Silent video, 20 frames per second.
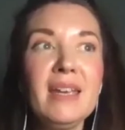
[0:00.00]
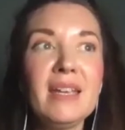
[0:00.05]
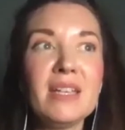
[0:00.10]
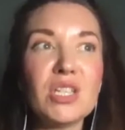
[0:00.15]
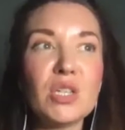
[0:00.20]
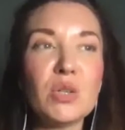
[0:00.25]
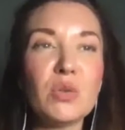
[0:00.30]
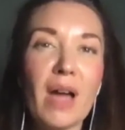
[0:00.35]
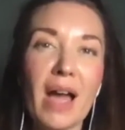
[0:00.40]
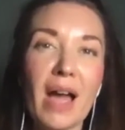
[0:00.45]

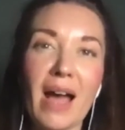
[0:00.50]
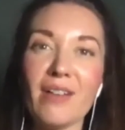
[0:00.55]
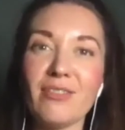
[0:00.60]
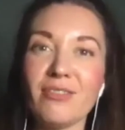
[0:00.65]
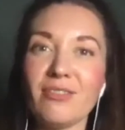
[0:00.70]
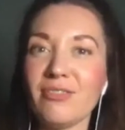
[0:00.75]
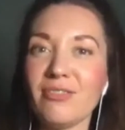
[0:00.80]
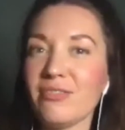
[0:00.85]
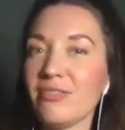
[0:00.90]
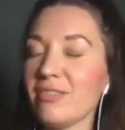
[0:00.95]
Do you
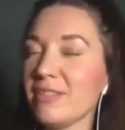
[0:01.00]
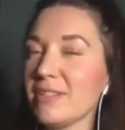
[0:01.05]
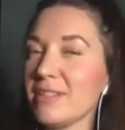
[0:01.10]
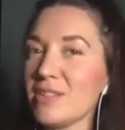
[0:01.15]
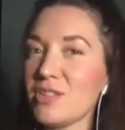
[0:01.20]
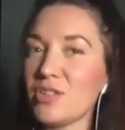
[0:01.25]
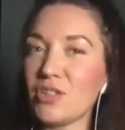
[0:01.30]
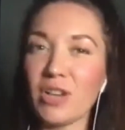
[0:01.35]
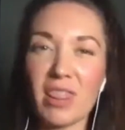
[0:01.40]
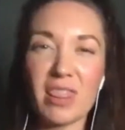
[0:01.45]
have
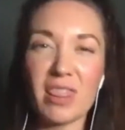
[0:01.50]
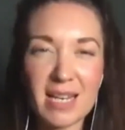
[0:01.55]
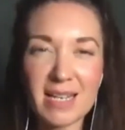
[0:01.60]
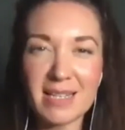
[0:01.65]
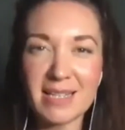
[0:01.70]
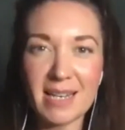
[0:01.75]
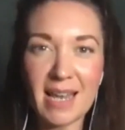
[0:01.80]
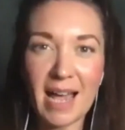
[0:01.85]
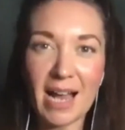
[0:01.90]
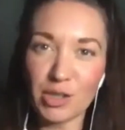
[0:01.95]
certain things
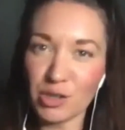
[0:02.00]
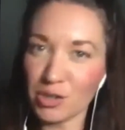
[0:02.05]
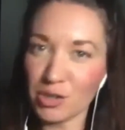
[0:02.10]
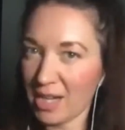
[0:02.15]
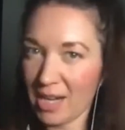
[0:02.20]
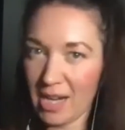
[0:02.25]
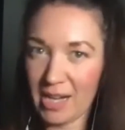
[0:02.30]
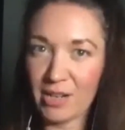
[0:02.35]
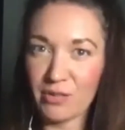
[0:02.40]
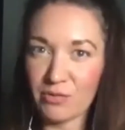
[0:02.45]
that actually
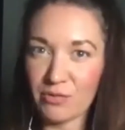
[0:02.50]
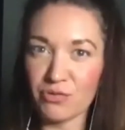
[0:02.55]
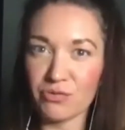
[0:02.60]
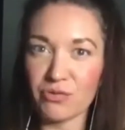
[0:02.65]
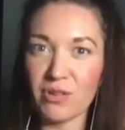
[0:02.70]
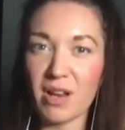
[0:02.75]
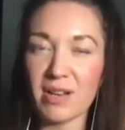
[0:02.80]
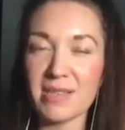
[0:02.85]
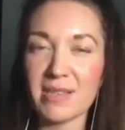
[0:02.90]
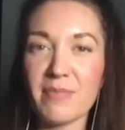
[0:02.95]
kind of
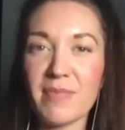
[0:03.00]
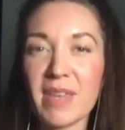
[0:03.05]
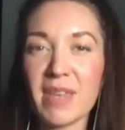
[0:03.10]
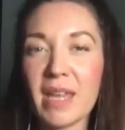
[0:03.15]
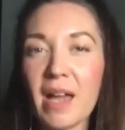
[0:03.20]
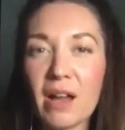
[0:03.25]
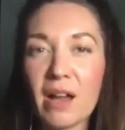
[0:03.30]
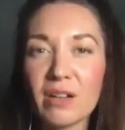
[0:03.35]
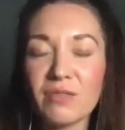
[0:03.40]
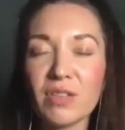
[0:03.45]
draw something
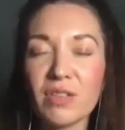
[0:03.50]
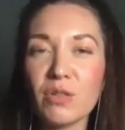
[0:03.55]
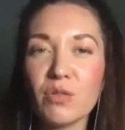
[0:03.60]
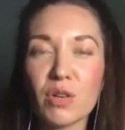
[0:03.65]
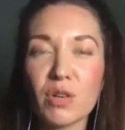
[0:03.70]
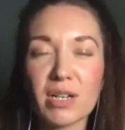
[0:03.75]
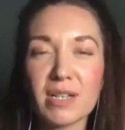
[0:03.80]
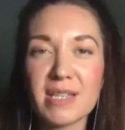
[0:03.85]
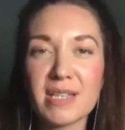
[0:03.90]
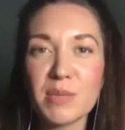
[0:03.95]
out of you
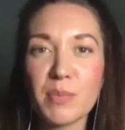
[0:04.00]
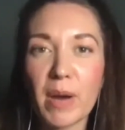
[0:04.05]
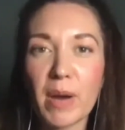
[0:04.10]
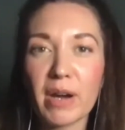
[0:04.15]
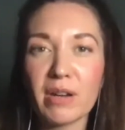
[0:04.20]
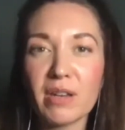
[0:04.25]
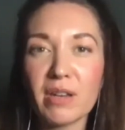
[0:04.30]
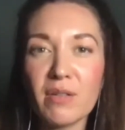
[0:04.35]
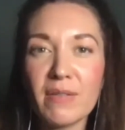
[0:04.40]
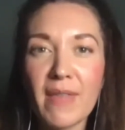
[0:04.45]
or
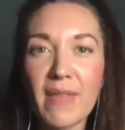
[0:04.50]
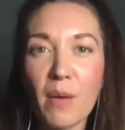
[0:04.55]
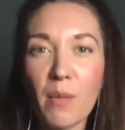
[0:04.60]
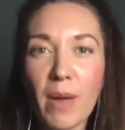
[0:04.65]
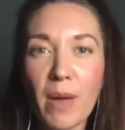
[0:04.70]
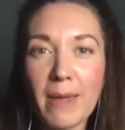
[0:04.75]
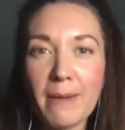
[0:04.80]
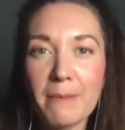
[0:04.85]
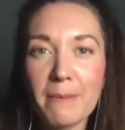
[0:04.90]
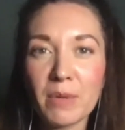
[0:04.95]
inspire you in that
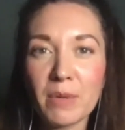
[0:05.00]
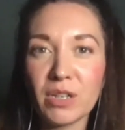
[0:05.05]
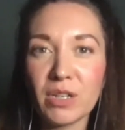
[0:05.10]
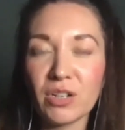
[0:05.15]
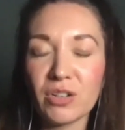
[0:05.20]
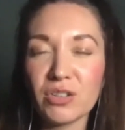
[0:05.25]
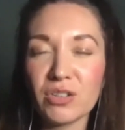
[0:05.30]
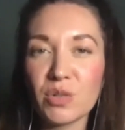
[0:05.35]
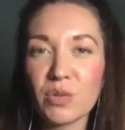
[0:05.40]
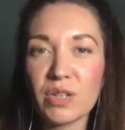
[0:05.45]
way when
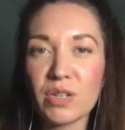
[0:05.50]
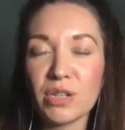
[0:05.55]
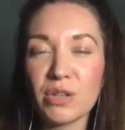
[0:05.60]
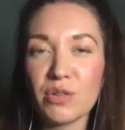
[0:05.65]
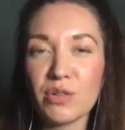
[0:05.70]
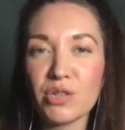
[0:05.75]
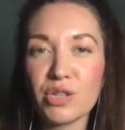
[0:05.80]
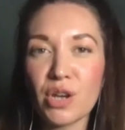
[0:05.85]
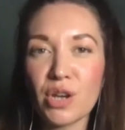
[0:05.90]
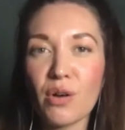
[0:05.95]
you're doing a
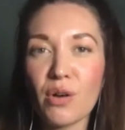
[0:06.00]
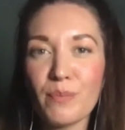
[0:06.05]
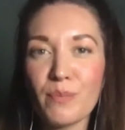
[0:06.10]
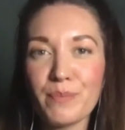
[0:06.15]
new show?